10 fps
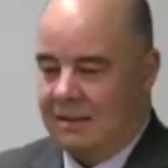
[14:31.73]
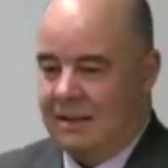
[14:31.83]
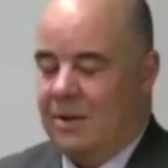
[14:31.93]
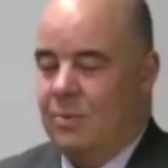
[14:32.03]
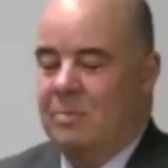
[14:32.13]

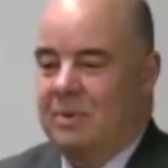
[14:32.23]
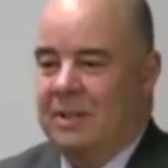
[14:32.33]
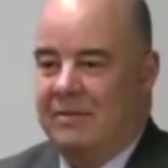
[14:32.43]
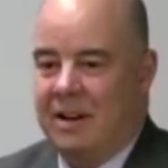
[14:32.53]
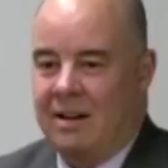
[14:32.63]
You wouldn't
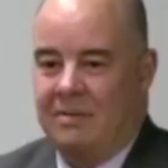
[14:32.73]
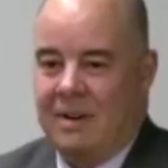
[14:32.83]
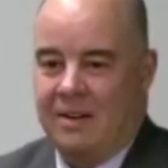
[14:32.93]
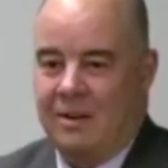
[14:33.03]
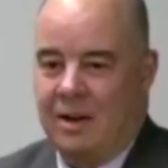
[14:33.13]
believe.
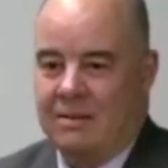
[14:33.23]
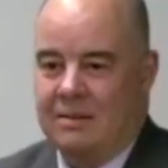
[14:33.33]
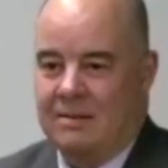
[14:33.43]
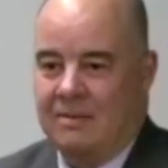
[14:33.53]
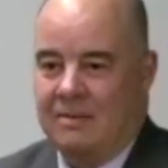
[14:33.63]
I got
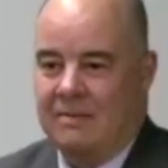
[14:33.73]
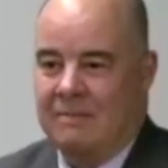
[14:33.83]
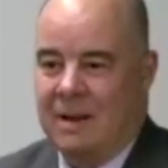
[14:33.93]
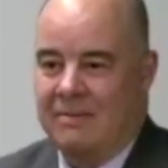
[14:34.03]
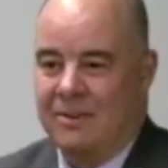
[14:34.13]

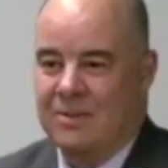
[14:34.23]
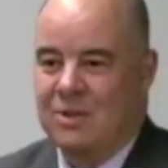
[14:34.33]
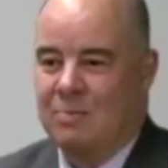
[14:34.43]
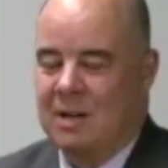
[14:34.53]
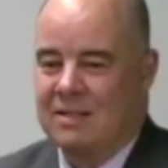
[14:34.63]
my first
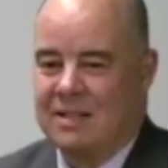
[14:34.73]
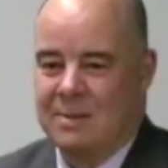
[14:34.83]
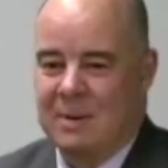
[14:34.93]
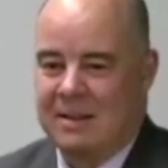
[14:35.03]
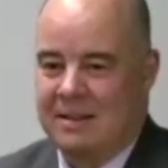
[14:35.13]
2 months I
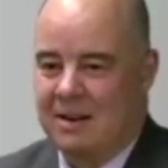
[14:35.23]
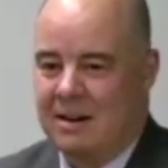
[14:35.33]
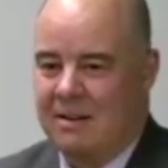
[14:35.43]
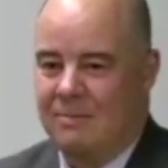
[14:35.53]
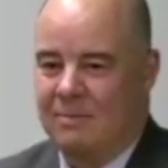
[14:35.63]
spent there,
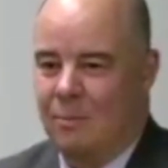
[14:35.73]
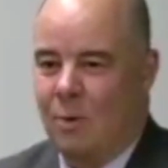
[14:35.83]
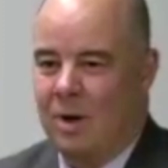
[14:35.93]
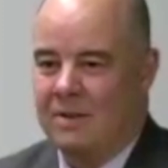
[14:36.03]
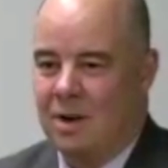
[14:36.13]
I
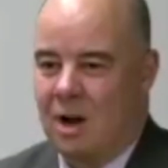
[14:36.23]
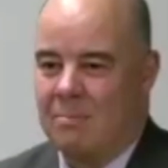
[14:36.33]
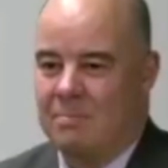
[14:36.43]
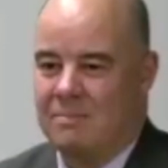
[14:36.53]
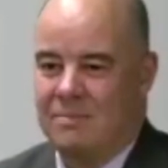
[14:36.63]
won
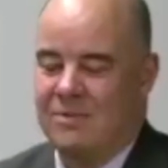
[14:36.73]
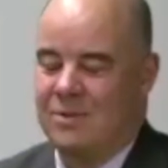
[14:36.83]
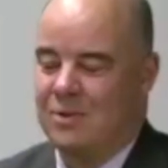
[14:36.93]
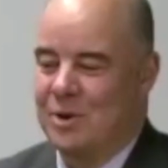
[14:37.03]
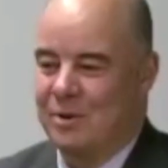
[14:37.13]
top
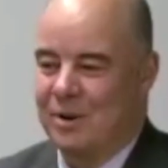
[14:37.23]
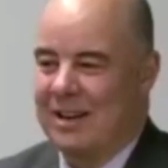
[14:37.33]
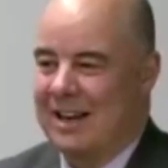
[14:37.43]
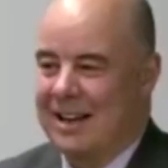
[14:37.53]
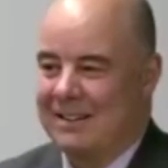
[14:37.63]
junior
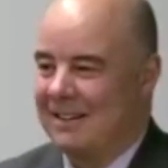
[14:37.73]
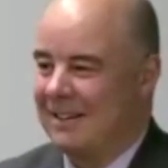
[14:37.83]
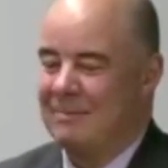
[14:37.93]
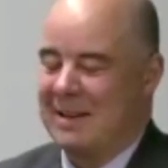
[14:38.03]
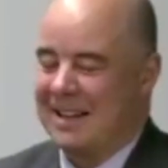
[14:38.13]
cadet
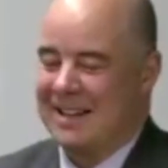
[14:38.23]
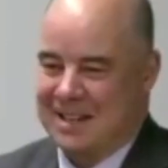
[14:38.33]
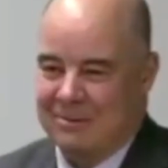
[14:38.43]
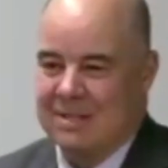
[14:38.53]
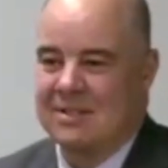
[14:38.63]
because
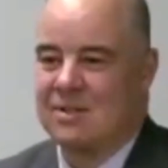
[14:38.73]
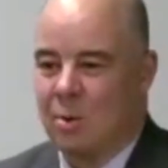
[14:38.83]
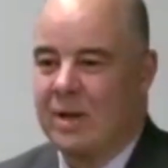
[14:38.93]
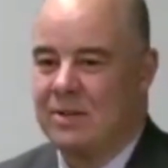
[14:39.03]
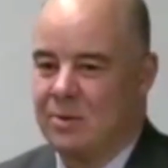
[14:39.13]
I was
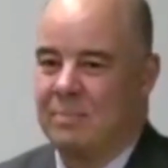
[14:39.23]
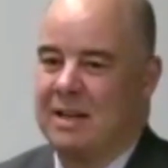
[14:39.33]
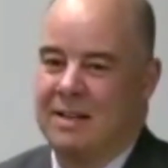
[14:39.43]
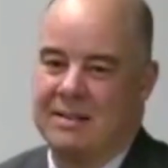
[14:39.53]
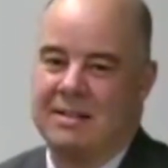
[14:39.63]
so into it,
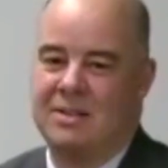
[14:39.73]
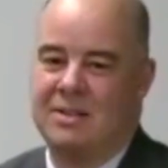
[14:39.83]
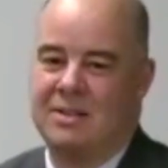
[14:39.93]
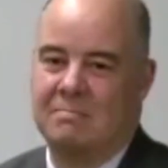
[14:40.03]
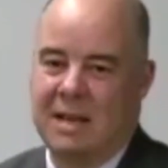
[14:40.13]
because it
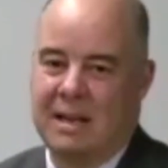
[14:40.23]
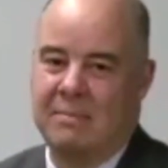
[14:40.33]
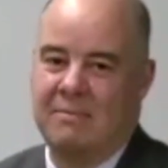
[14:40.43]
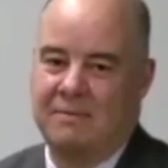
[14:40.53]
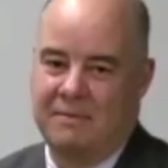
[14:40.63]
just made
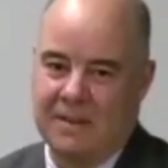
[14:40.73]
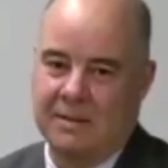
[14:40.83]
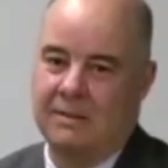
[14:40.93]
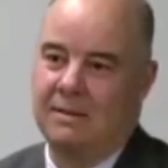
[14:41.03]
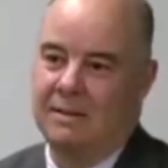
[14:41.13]
me
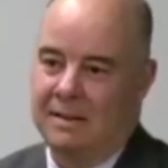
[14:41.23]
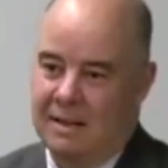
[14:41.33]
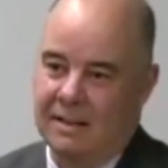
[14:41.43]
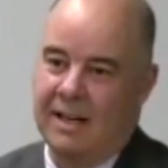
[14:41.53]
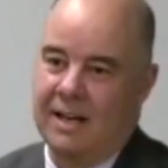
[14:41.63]
feel
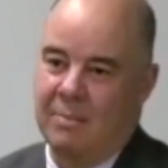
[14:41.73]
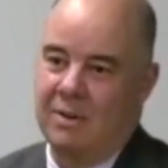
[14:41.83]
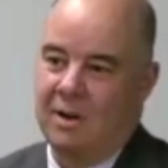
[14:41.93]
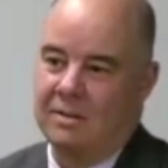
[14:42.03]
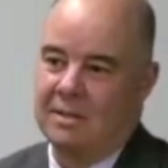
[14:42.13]
like I
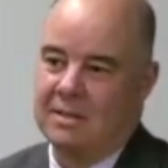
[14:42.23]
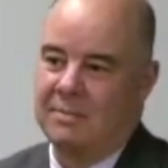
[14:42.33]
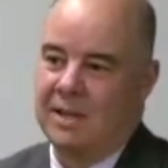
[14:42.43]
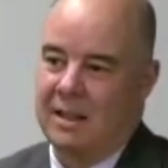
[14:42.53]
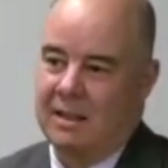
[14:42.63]
belonged to
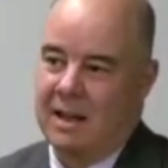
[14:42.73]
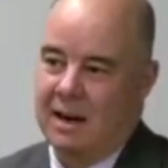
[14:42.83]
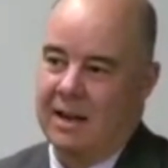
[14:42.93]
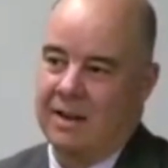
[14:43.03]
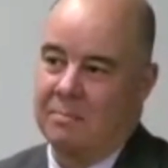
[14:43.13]
something and that
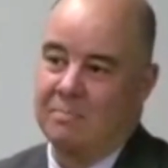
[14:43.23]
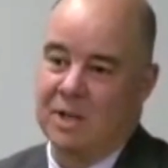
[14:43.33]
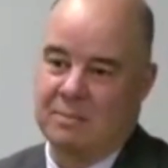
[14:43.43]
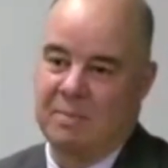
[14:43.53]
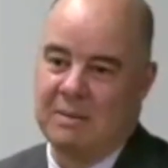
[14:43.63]
I could
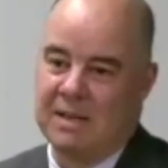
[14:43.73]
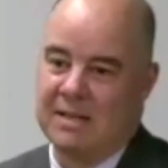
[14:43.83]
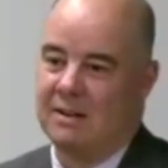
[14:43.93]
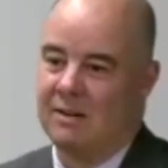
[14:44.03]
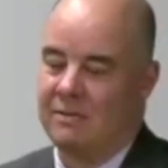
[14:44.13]
just be
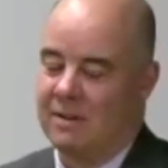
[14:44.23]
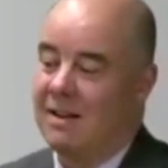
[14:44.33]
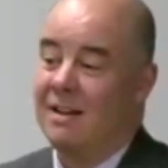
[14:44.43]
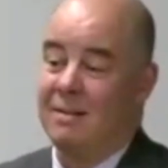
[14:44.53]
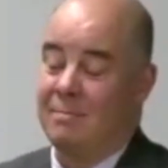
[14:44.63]
myself.
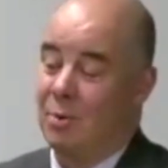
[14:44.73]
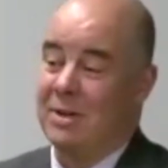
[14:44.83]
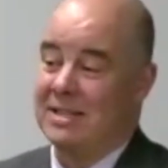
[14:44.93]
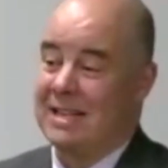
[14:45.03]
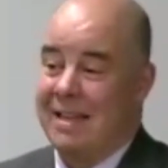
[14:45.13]

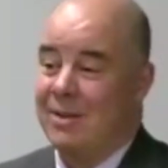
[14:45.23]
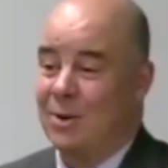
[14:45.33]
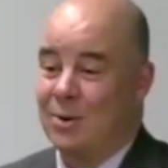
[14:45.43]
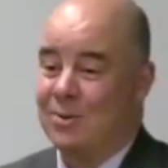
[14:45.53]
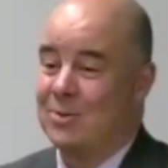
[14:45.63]
Boys and the
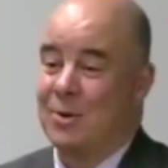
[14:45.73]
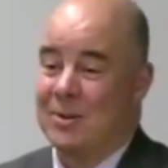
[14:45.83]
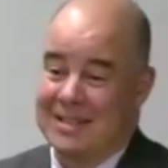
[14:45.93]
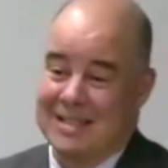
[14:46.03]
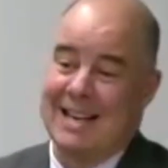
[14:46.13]
girls were
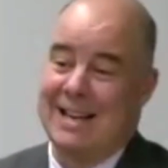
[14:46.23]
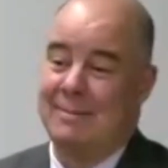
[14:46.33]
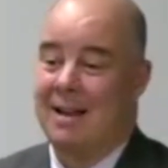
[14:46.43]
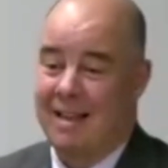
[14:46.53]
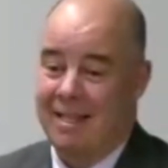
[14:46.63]
the
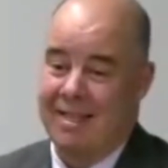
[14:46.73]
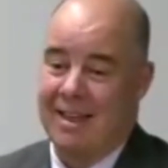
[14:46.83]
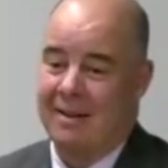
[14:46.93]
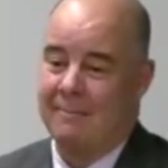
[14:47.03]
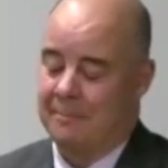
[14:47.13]
same
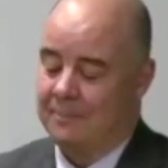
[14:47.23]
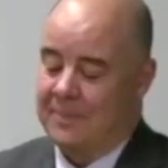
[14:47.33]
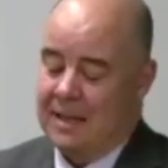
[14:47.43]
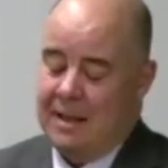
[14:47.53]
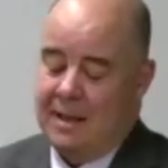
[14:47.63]
thing.
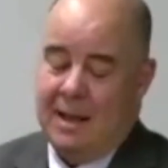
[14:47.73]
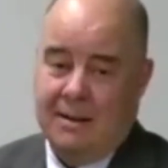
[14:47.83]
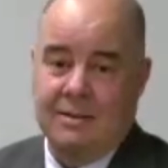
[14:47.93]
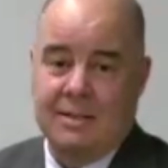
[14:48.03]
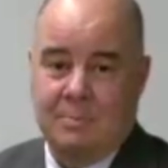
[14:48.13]
And
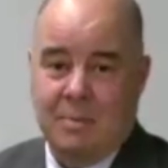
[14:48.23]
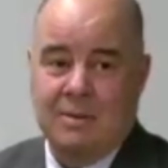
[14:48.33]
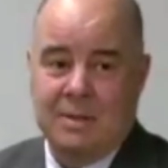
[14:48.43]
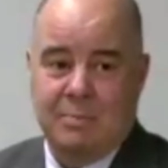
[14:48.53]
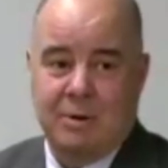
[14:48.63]
it was
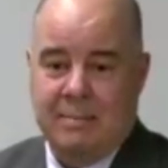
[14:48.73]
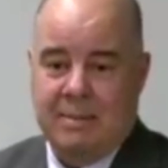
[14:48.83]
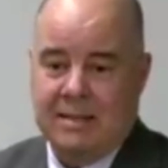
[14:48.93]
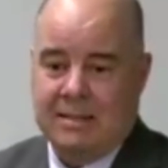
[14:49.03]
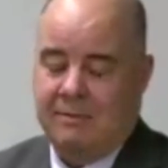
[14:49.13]
pretty
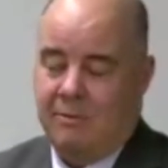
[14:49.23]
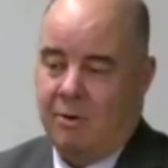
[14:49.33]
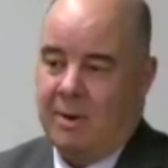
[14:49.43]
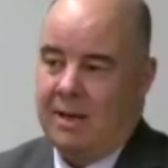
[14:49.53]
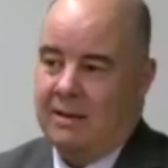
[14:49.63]
amazing for
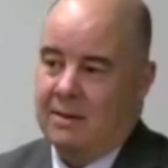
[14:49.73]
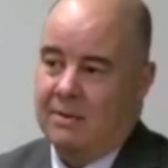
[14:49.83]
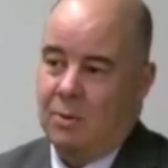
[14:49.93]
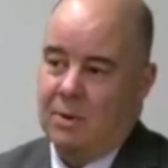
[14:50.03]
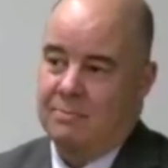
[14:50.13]
me. And
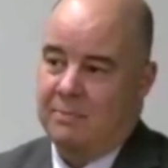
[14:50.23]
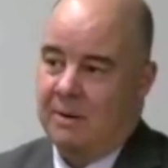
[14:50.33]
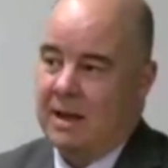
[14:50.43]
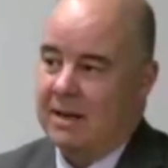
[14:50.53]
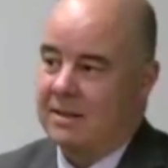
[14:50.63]
of course,
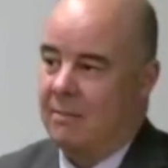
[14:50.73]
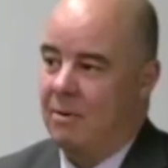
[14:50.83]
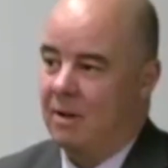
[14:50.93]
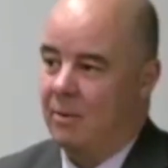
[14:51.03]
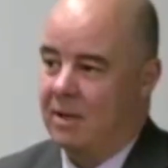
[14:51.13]
from that time,
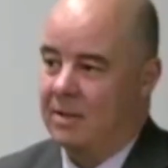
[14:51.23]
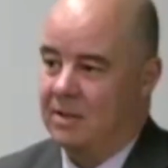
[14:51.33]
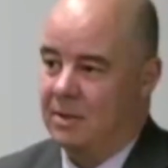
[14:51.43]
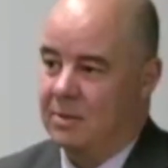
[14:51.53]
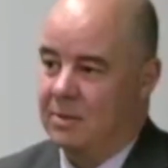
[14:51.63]
all I wanted to
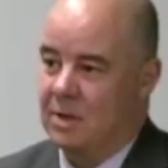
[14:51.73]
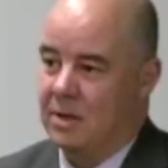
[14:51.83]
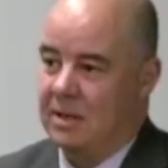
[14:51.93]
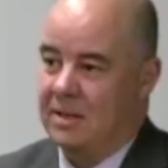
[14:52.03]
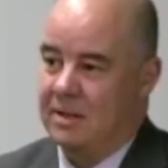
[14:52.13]
do was
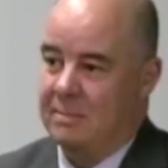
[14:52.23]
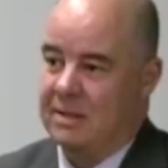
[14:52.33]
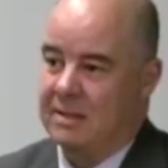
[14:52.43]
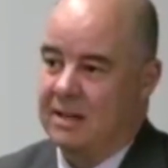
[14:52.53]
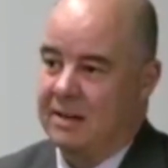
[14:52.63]
get into the
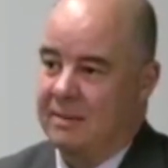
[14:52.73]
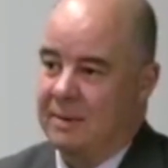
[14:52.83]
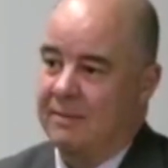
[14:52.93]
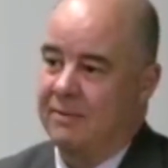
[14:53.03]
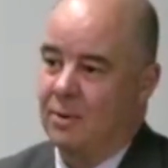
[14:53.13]
military.
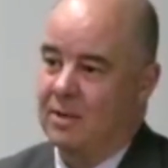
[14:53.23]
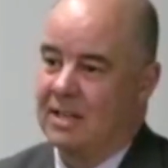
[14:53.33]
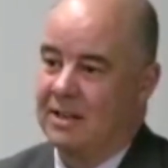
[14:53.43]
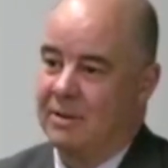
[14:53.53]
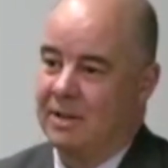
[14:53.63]
But of course,
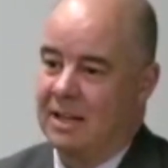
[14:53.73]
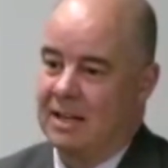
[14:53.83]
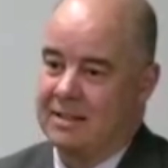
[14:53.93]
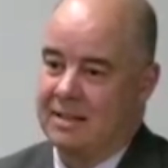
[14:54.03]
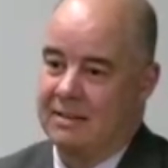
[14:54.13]
I'd
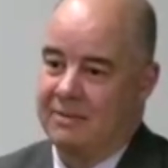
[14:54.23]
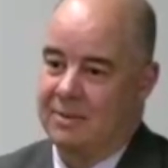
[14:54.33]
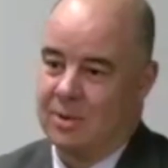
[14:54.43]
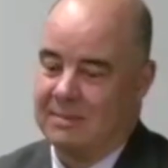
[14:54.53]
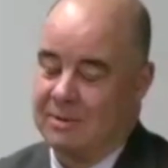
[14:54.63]
realized that, of
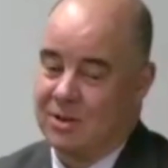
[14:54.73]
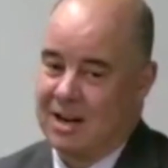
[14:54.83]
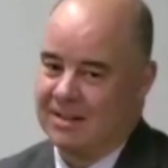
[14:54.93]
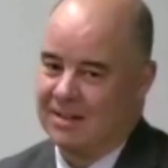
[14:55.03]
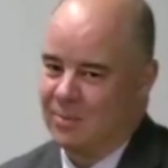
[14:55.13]
course, I'm
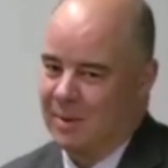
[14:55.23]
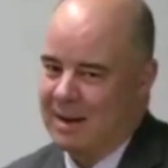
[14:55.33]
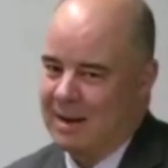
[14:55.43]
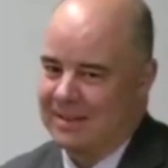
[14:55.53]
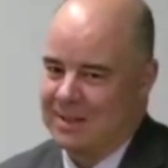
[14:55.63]
attracted to
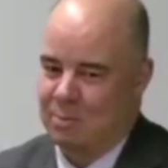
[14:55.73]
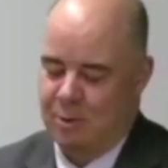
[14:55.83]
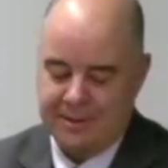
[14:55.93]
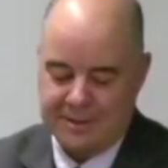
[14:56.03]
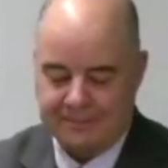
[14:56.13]
women at this
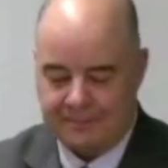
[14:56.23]
point.